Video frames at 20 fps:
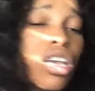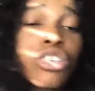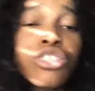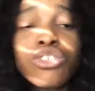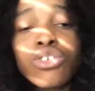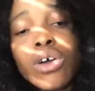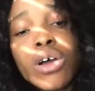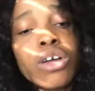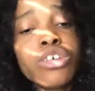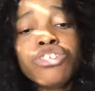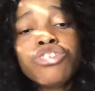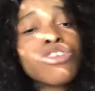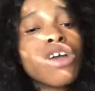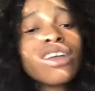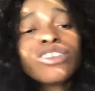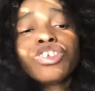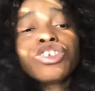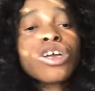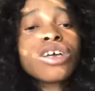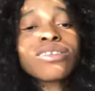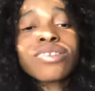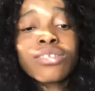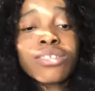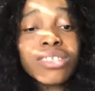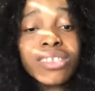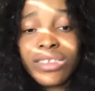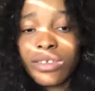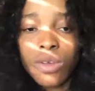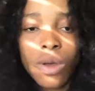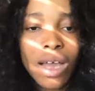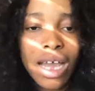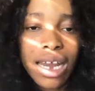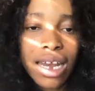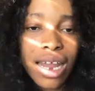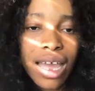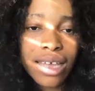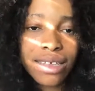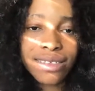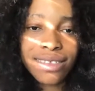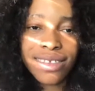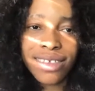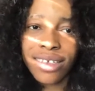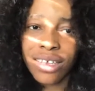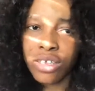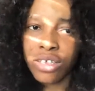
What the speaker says: you're just disorganized.